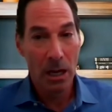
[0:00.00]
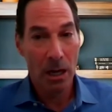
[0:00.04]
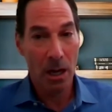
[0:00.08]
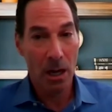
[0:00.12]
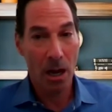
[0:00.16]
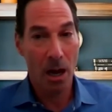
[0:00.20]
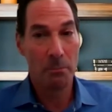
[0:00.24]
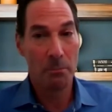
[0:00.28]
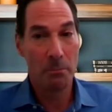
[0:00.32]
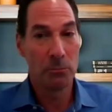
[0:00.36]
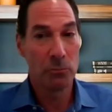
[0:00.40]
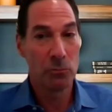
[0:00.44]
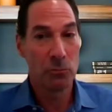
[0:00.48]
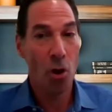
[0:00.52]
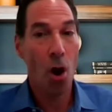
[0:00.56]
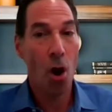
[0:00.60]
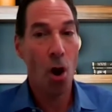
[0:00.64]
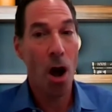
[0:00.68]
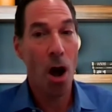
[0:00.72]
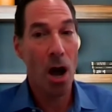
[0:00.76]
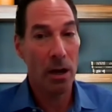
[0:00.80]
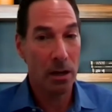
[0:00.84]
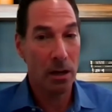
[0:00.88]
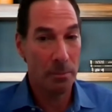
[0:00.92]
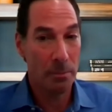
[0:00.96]
come
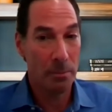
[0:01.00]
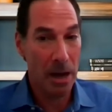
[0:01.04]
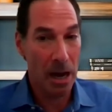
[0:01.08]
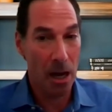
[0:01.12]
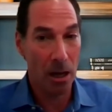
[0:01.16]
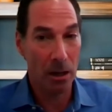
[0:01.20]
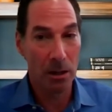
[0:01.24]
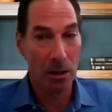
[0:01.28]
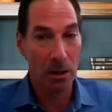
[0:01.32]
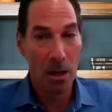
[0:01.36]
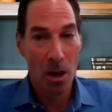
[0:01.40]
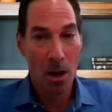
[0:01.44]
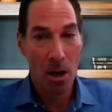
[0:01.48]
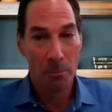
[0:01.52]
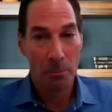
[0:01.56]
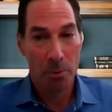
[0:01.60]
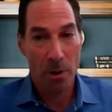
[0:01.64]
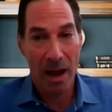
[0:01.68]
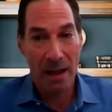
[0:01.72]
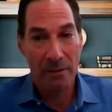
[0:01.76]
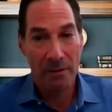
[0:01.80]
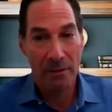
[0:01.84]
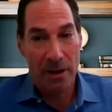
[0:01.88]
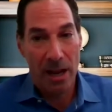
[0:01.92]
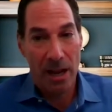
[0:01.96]
talk about
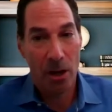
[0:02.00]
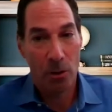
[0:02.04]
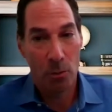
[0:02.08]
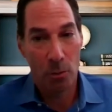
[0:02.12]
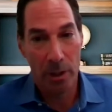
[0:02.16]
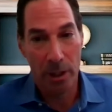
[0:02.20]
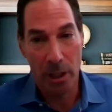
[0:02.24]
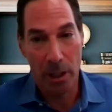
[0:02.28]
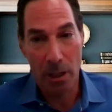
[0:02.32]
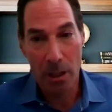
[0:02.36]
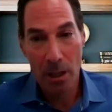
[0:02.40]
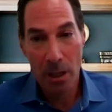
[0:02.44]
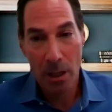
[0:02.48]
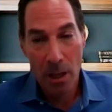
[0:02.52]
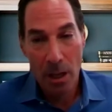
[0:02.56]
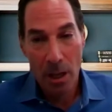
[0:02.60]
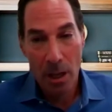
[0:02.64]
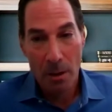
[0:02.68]
private equity